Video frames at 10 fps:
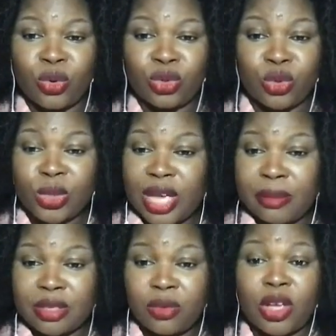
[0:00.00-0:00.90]
2
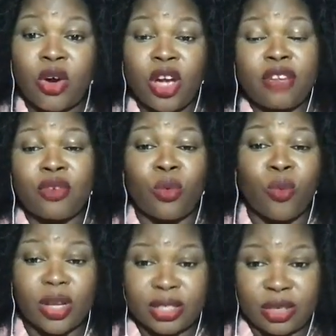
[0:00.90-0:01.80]
times a week, or even
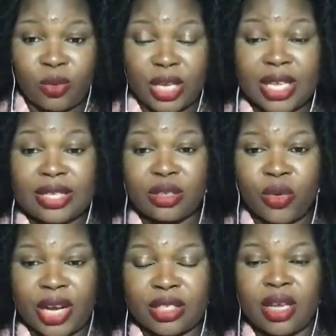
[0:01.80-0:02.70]
once a week is
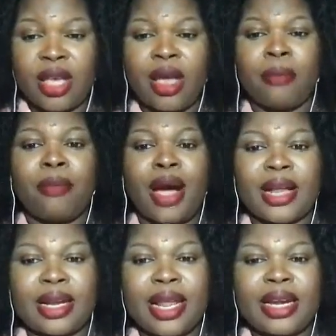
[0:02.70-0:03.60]
great,
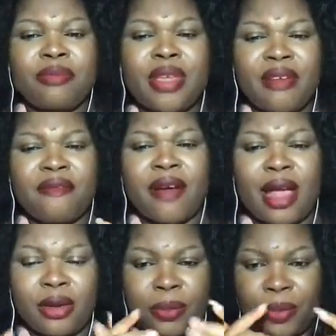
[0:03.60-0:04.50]
but let it be a
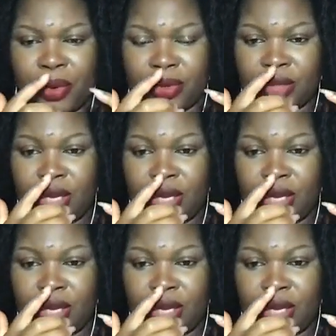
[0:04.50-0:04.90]
value post.